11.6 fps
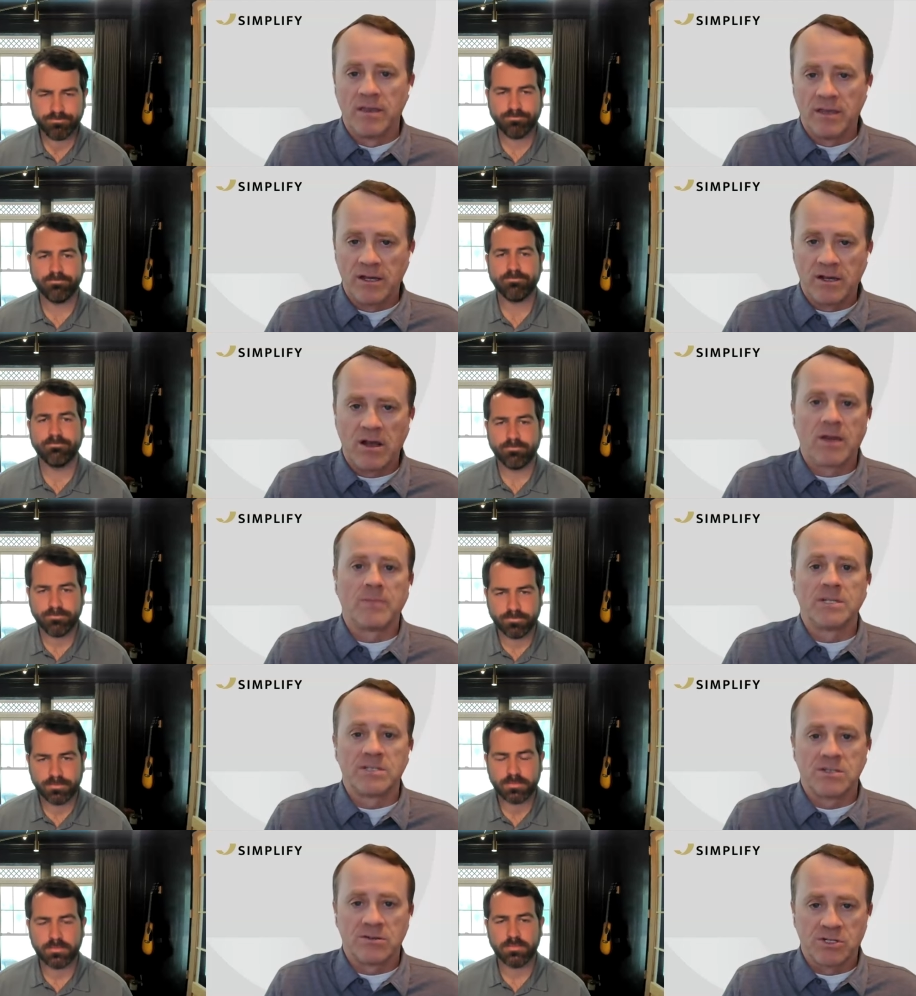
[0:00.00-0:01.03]
Speaker 1: The
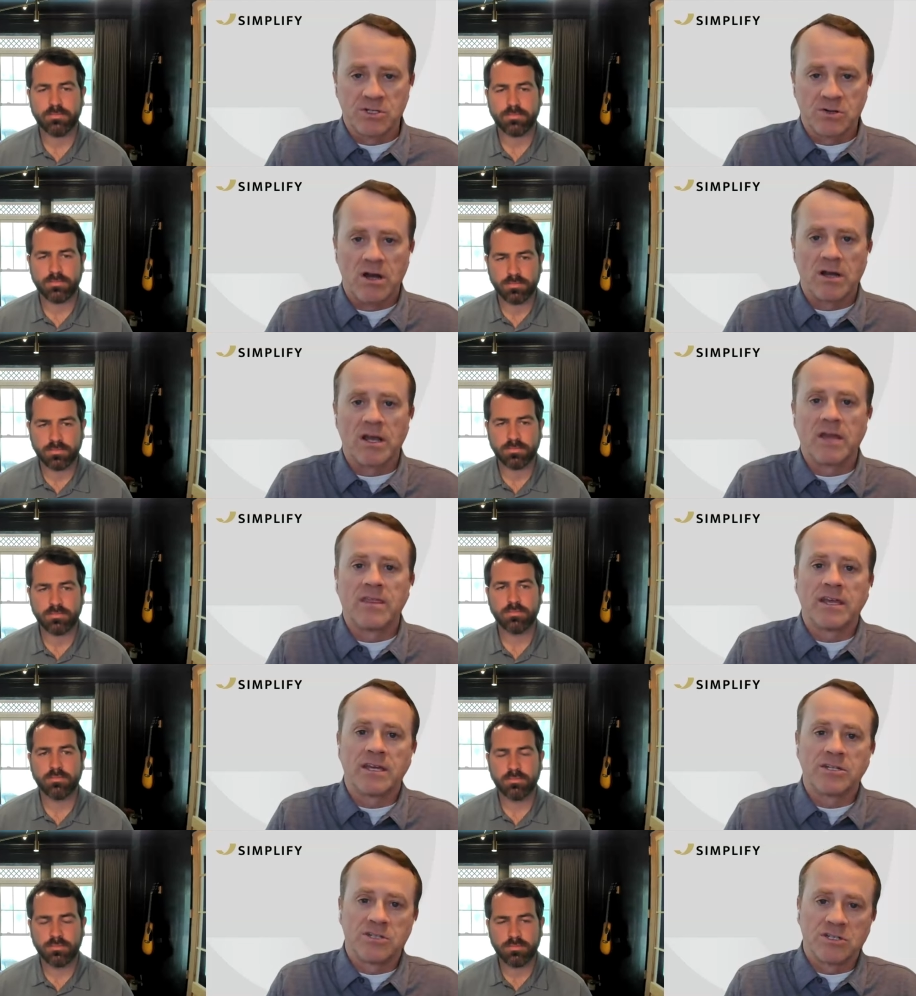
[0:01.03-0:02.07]
economy's still strong. I
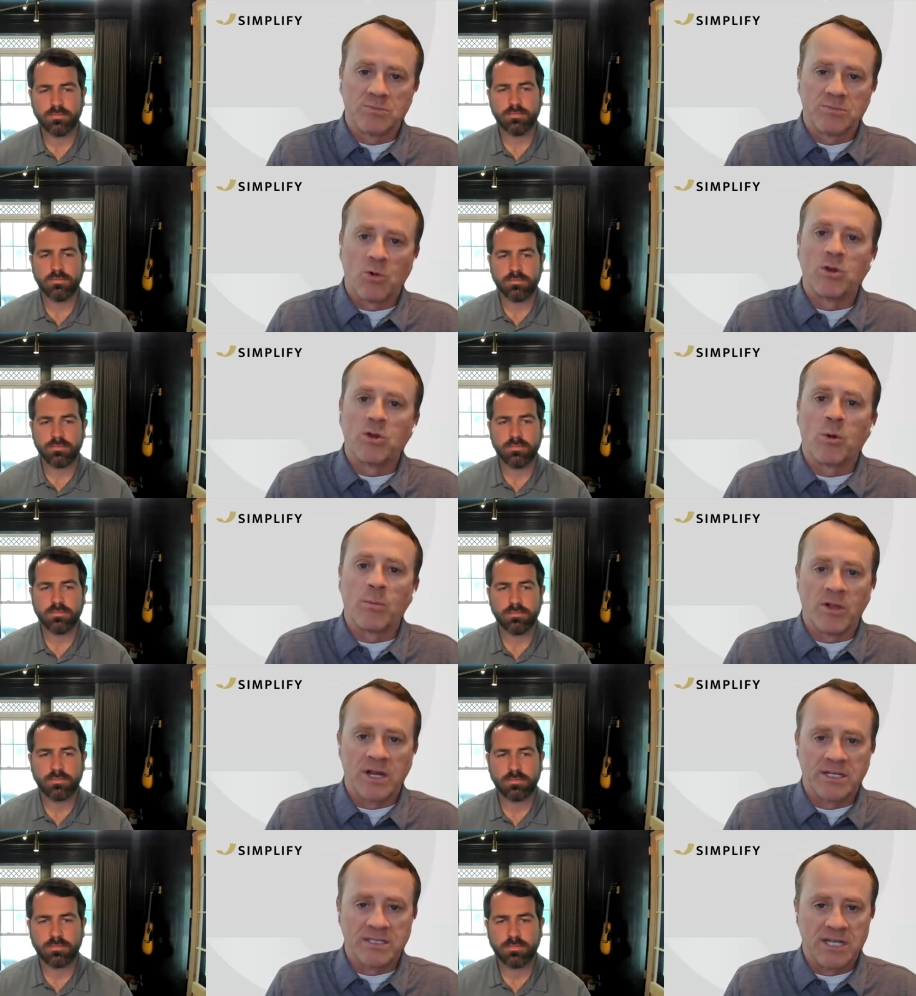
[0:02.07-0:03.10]
think it's just more
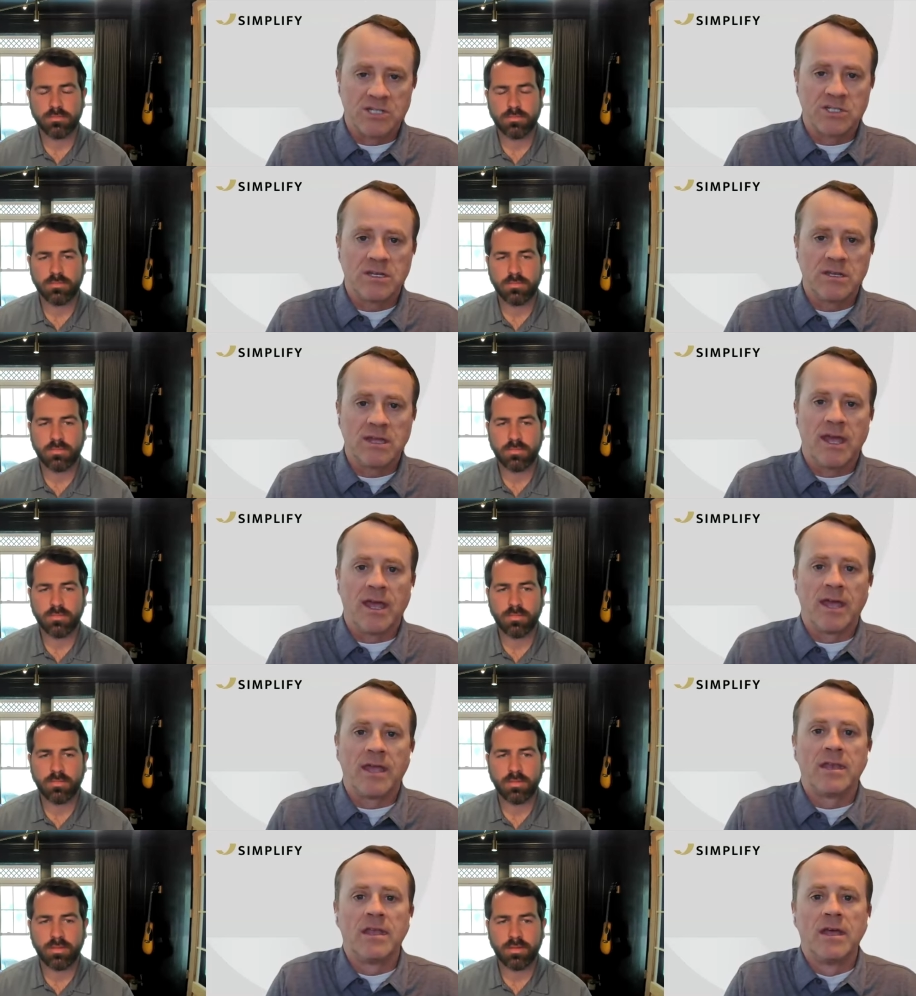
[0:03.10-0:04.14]
normalization,
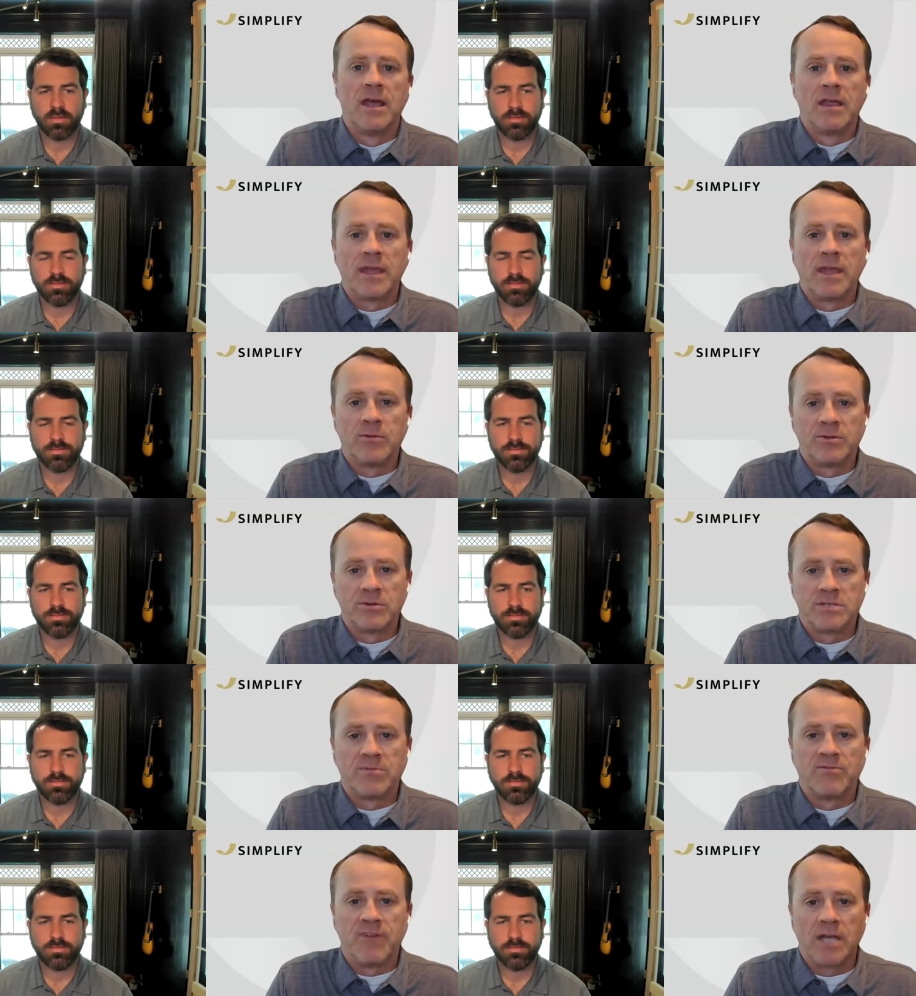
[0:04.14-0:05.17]
and they will do
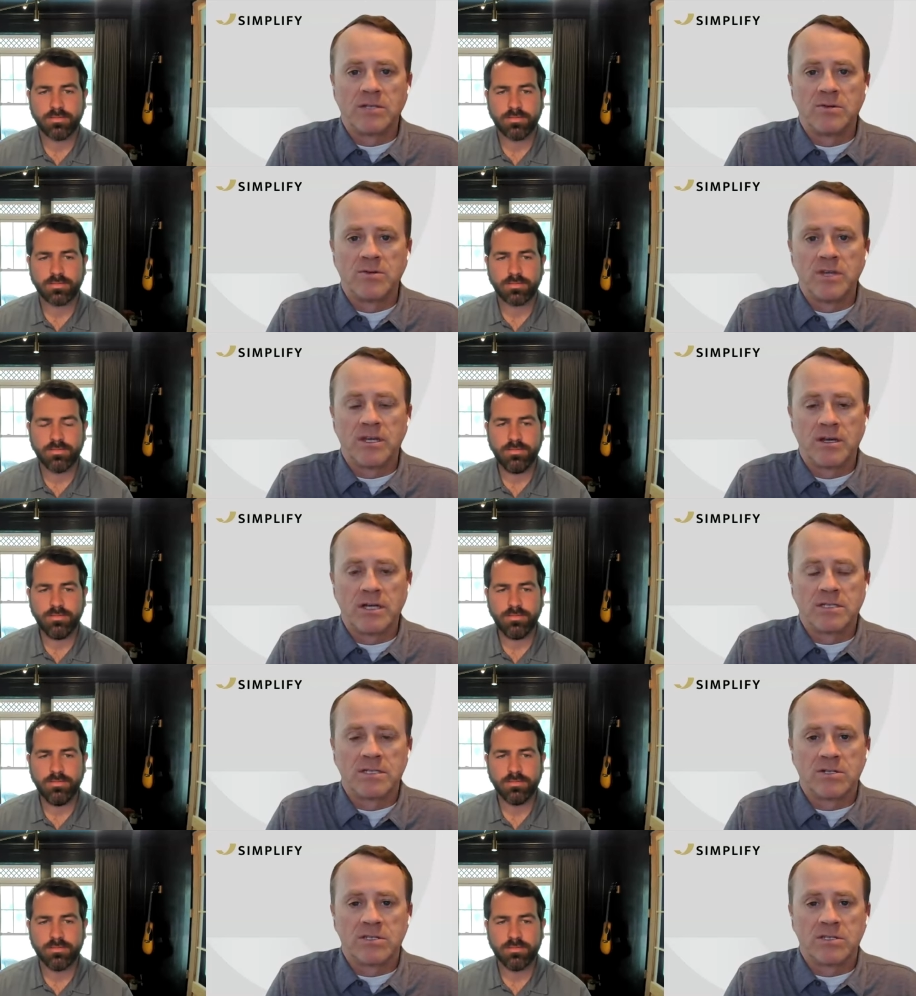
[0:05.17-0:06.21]
some fine tuning
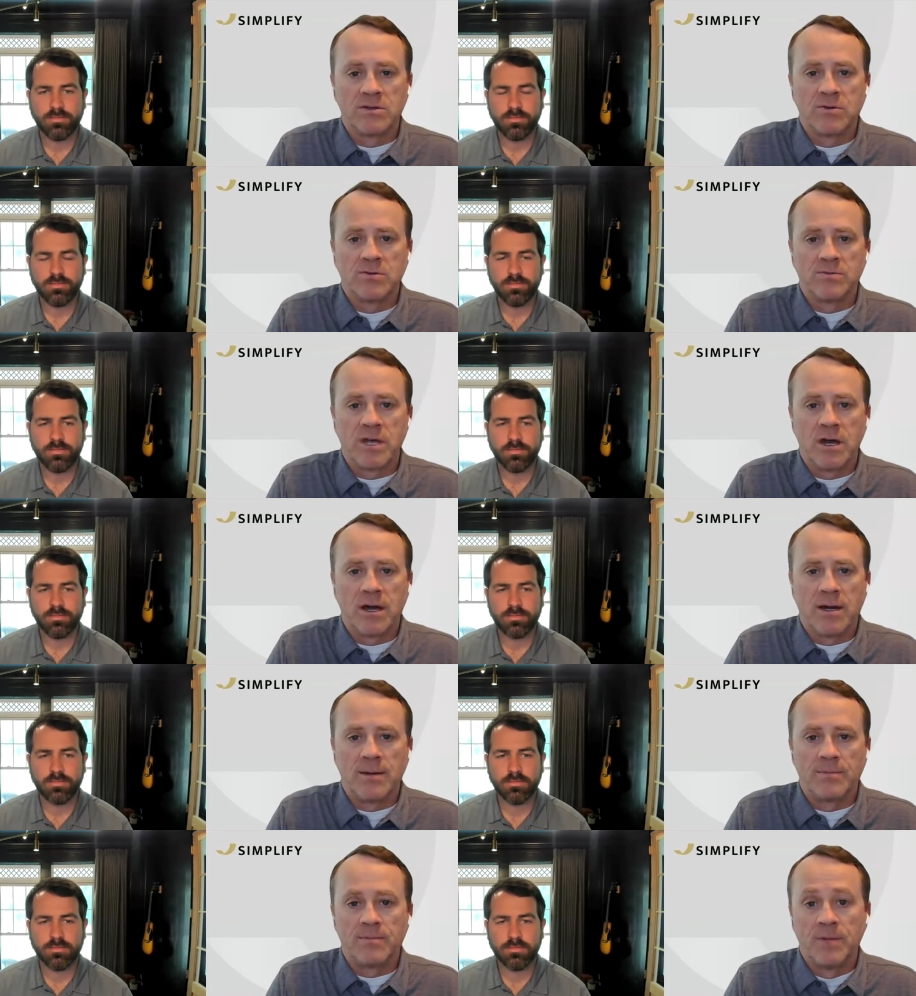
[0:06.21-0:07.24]
cuts here soon.
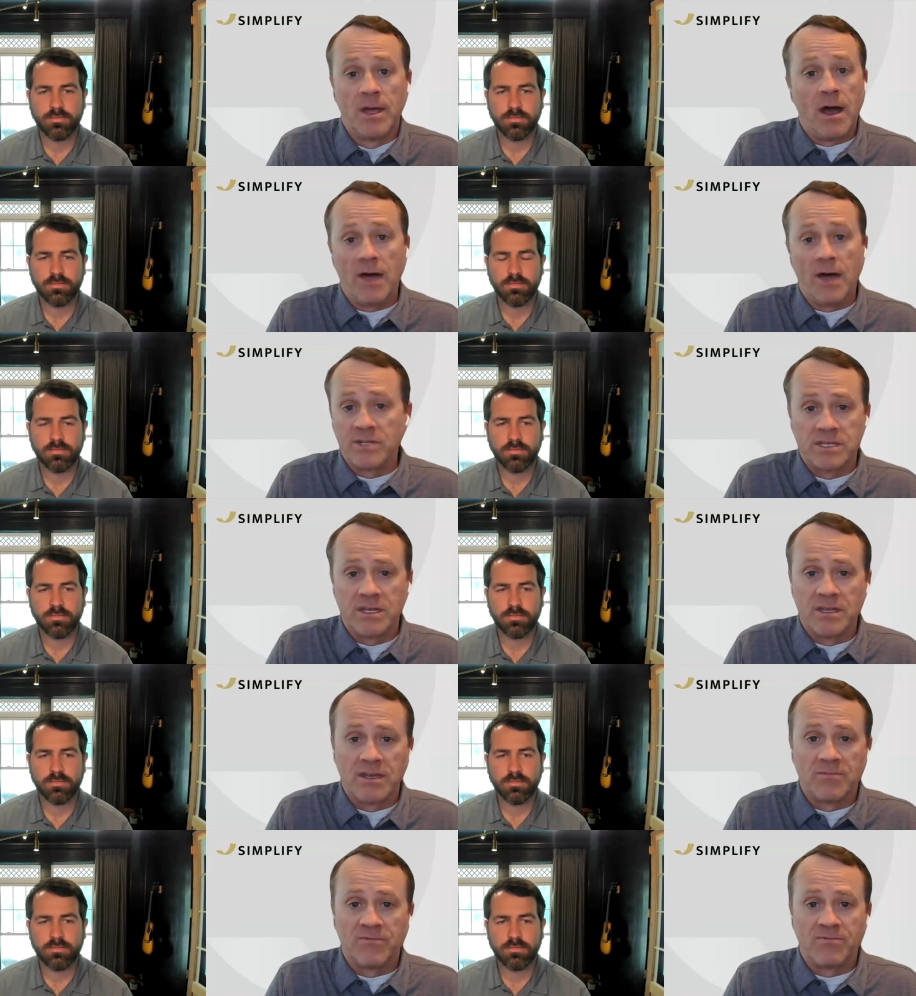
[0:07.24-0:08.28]
Um, obviously,
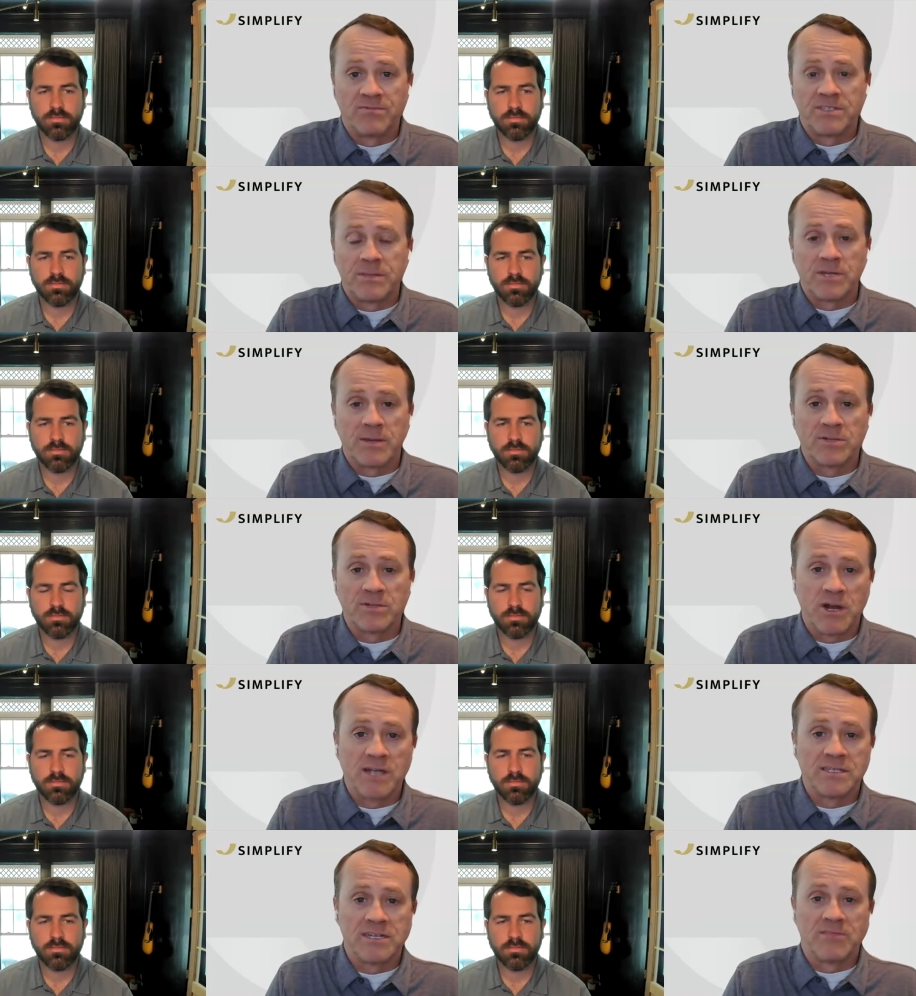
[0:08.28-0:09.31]
the September's
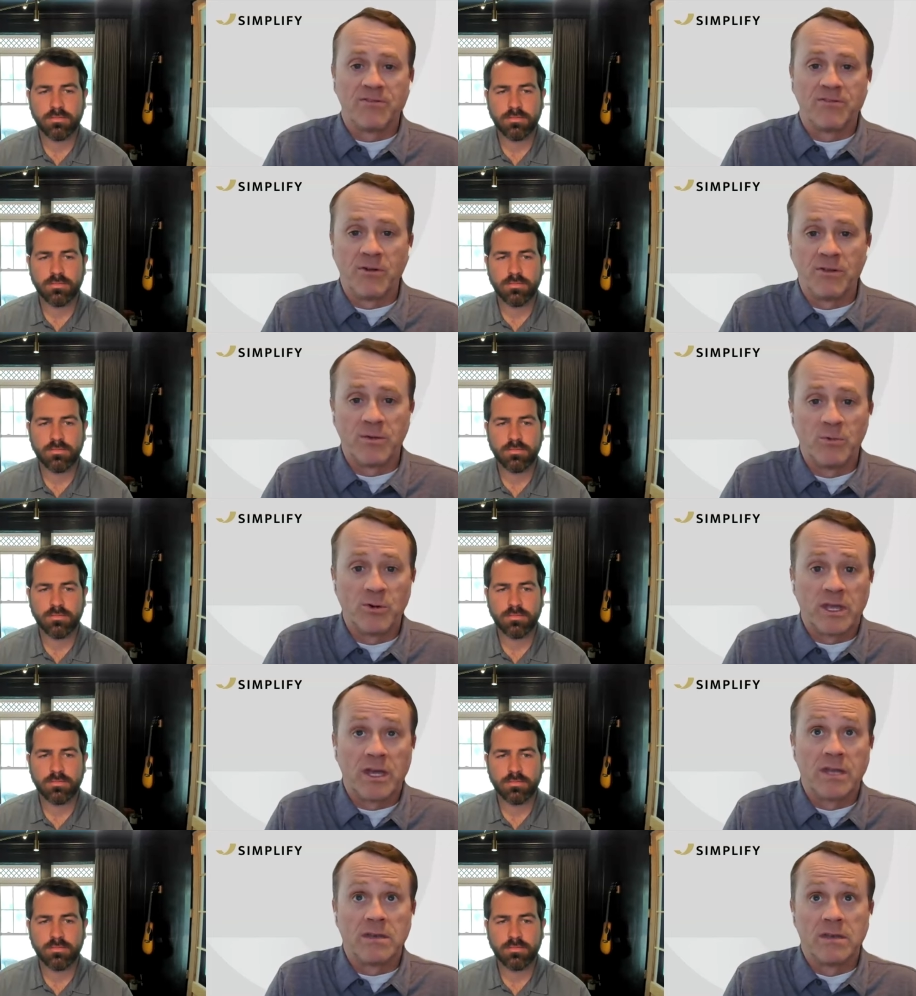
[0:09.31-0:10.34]
priced in fully. We'll
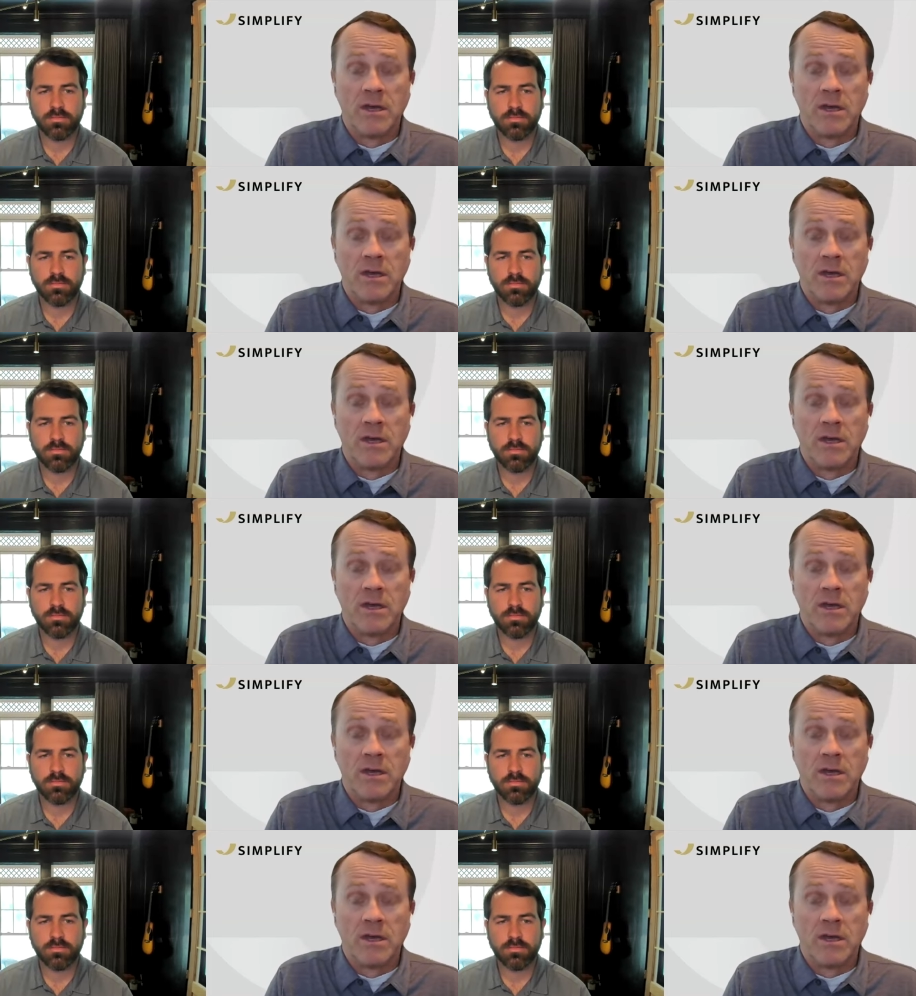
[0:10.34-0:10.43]
get